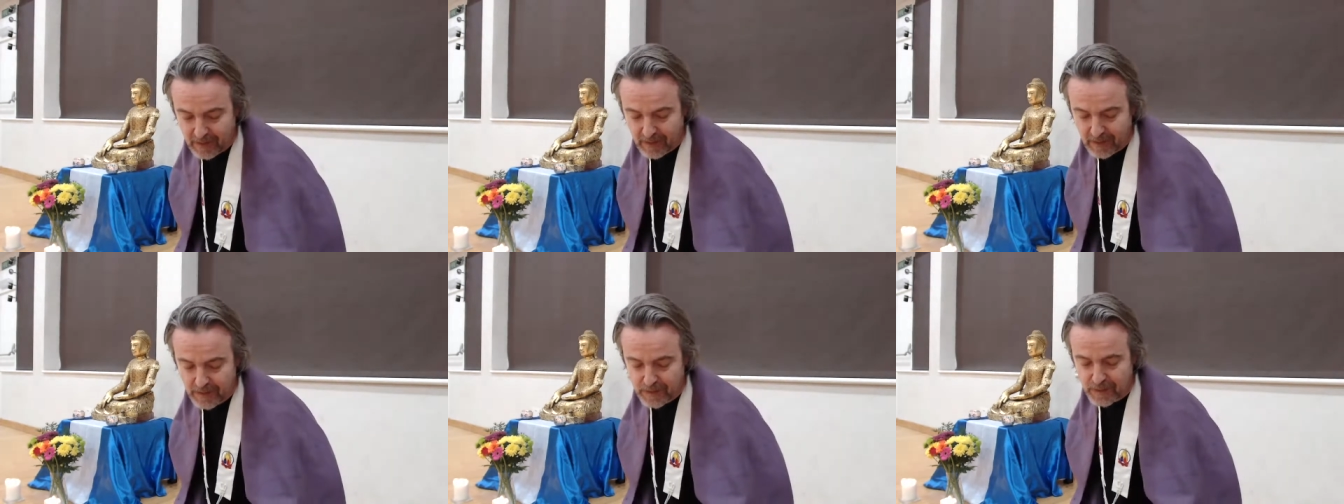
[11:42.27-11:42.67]

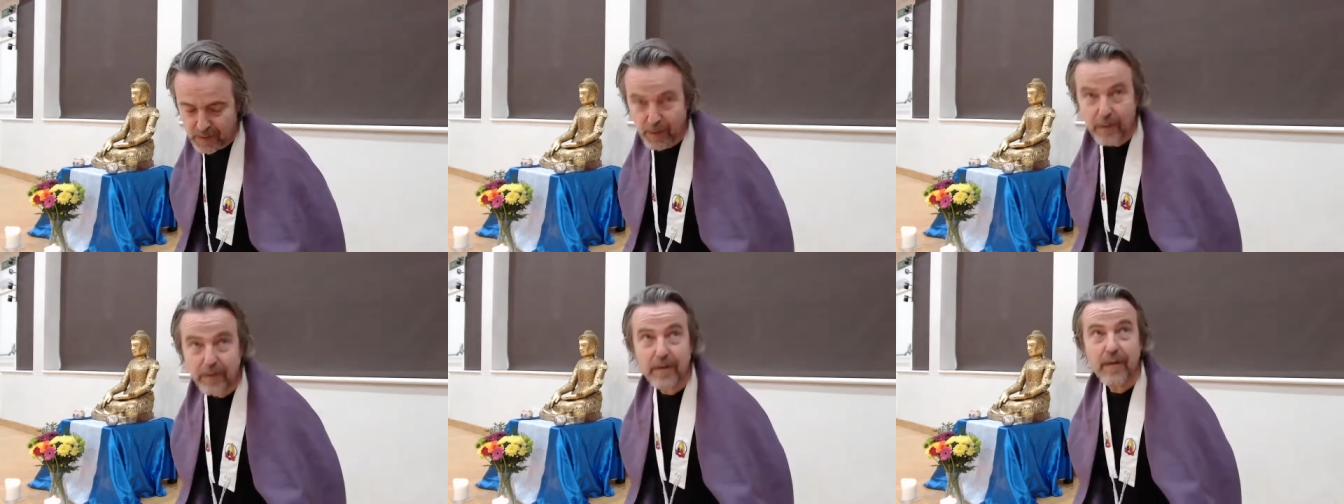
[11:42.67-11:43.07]

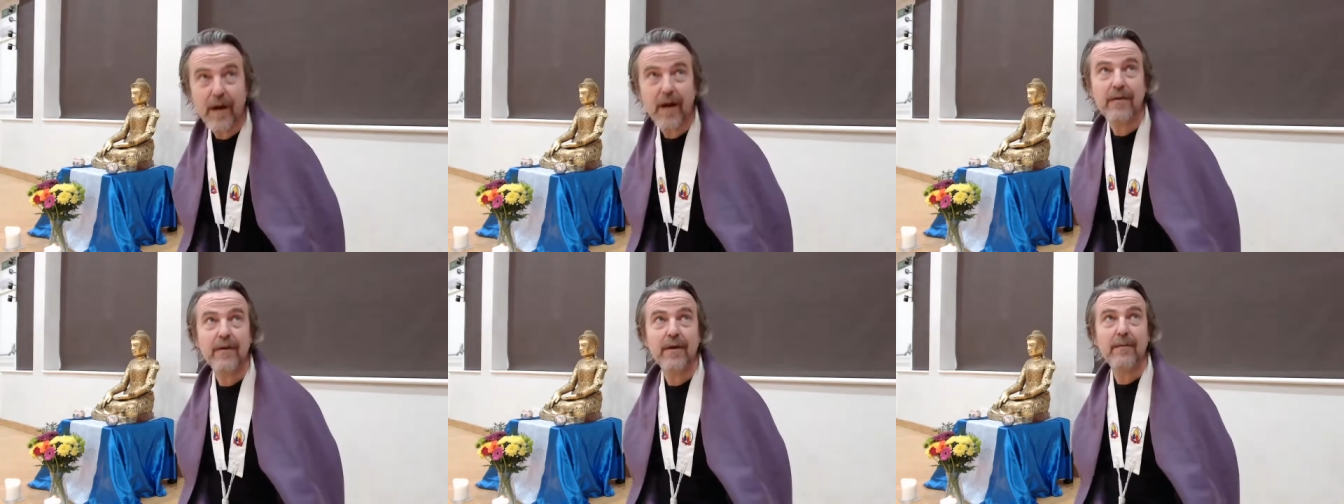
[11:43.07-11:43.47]
short
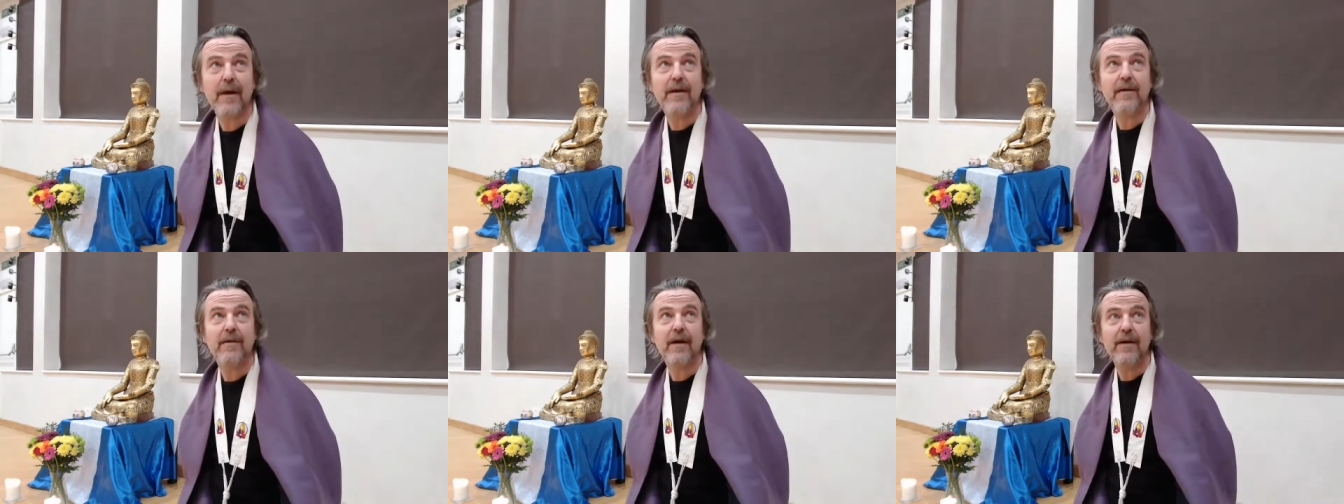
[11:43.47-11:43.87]
arriving
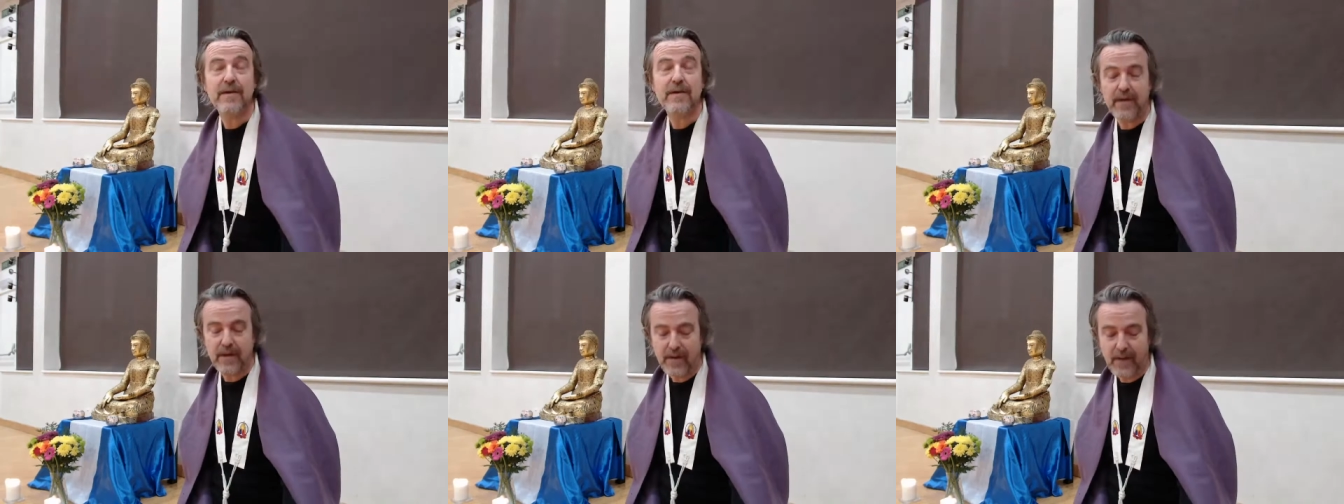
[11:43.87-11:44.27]

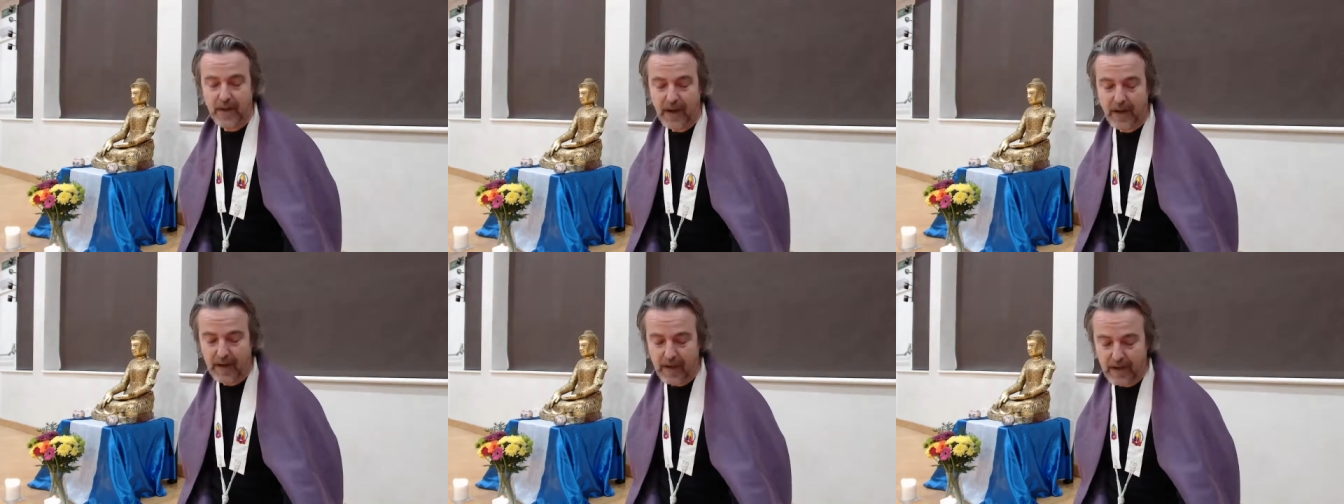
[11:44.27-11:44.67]
meditation to an
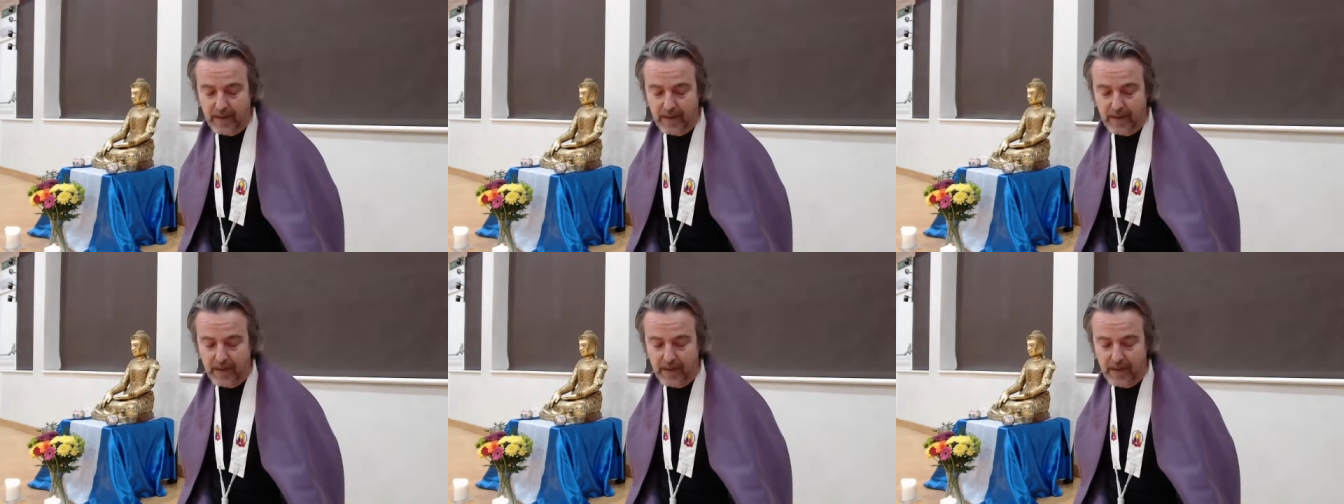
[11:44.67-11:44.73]
end.